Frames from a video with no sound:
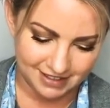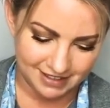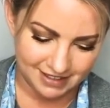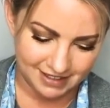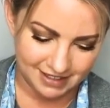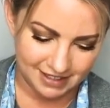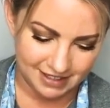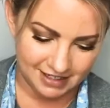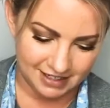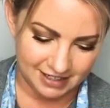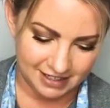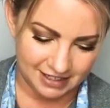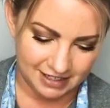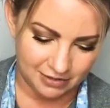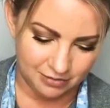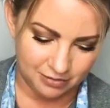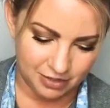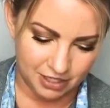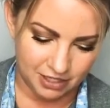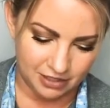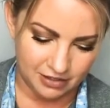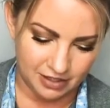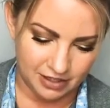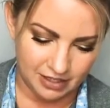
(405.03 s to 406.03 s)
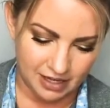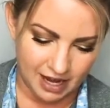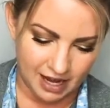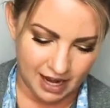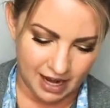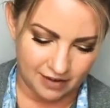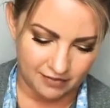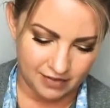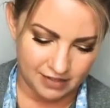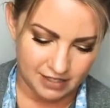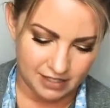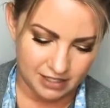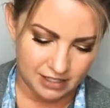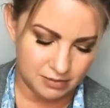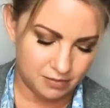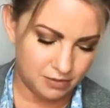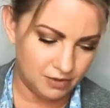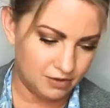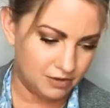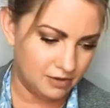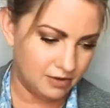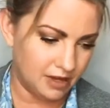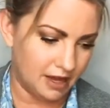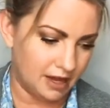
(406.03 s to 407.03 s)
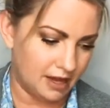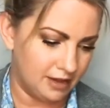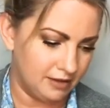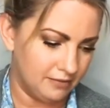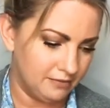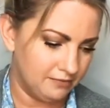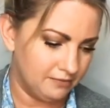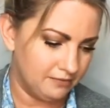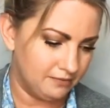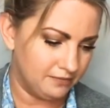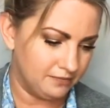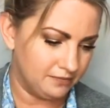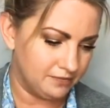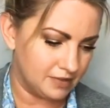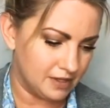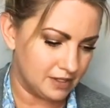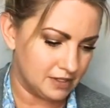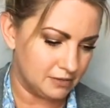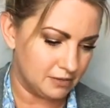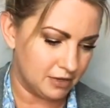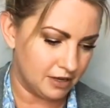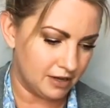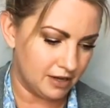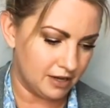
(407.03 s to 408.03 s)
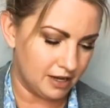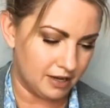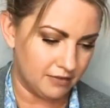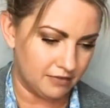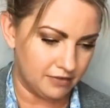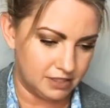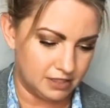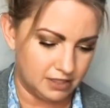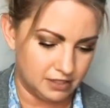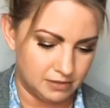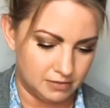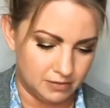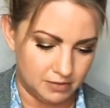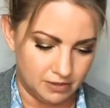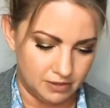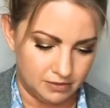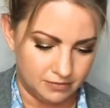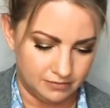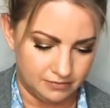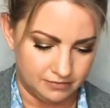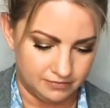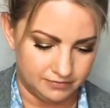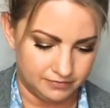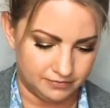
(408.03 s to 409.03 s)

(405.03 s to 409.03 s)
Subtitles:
any, but you need half a teaspoon of that. That's about half a teaspoon.